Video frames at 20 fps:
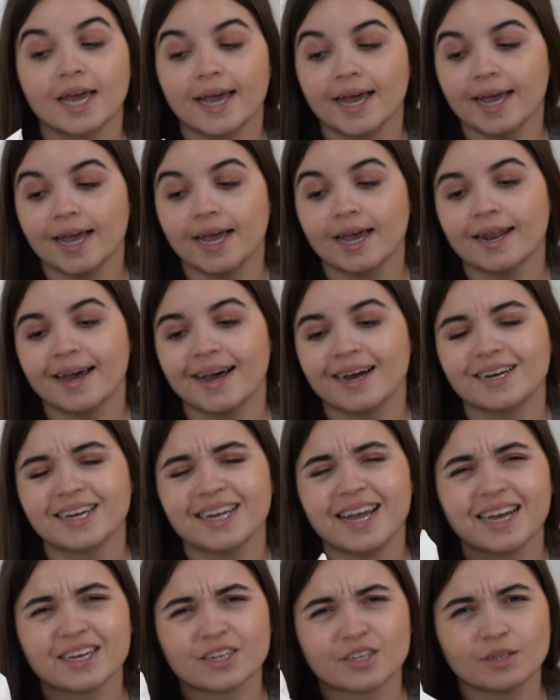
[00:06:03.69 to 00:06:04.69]
And
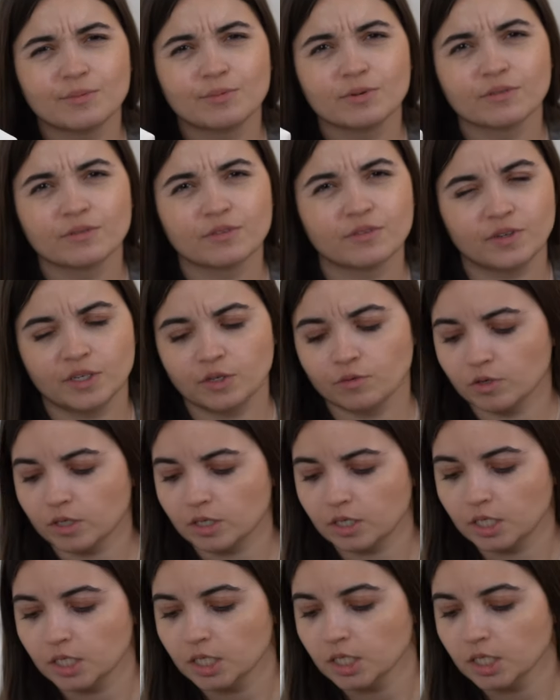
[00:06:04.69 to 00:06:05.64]
I actually prefer this one.